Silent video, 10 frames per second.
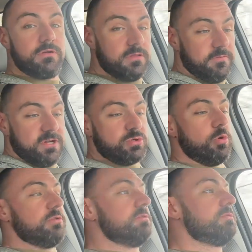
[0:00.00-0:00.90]
the fish
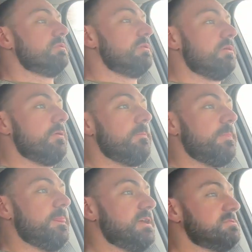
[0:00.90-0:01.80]
world.
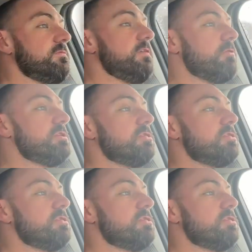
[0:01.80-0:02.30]
It's a very